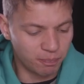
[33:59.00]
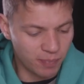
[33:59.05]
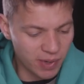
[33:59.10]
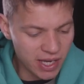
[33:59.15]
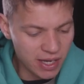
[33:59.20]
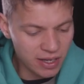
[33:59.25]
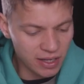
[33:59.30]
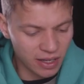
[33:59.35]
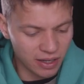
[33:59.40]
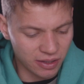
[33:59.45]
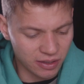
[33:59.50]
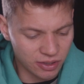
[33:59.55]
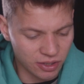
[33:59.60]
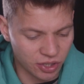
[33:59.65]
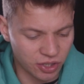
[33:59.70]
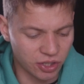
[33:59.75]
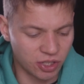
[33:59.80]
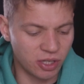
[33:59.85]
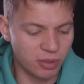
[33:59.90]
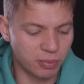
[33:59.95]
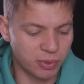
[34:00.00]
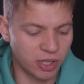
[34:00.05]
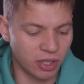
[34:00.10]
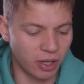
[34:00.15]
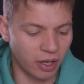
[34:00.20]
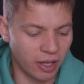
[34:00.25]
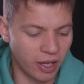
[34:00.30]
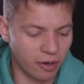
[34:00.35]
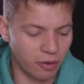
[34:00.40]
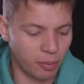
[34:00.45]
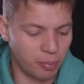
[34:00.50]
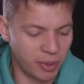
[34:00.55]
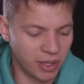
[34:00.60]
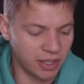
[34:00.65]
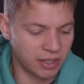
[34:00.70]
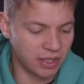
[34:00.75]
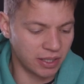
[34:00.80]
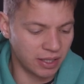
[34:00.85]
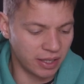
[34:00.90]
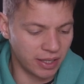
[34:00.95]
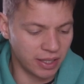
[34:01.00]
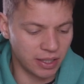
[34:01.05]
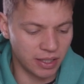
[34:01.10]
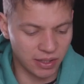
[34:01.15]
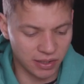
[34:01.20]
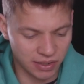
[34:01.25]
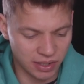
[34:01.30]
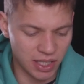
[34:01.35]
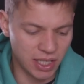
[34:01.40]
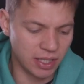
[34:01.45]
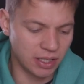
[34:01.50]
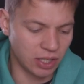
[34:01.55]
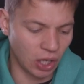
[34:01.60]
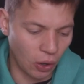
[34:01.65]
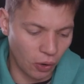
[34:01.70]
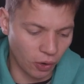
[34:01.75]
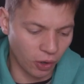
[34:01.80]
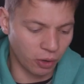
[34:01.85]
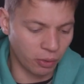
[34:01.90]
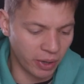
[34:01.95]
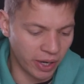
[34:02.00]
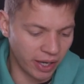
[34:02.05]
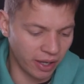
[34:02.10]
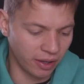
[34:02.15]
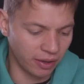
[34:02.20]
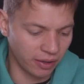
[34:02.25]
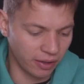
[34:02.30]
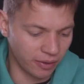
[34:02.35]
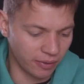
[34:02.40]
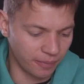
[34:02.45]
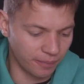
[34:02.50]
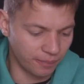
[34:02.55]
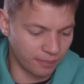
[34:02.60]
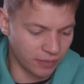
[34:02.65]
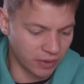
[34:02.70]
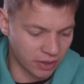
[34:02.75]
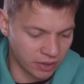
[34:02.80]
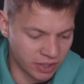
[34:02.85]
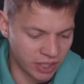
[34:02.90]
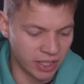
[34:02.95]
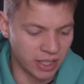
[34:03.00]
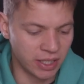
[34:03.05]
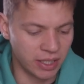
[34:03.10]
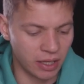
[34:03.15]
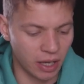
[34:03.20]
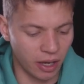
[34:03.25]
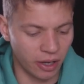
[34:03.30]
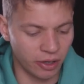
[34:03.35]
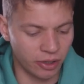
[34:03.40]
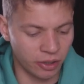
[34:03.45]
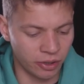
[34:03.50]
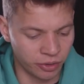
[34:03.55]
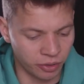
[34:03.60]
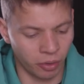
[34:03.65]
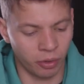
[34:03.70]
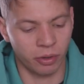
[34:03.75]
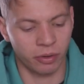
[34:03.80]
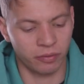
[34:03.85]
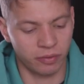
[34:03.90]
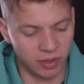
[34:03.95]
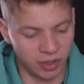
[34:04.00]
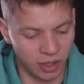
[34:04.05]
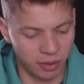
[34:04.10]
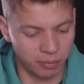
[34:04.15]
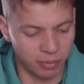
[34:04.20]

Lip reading: B, to stoop to the lure repeatedly, C, to hunt quail, D, none of the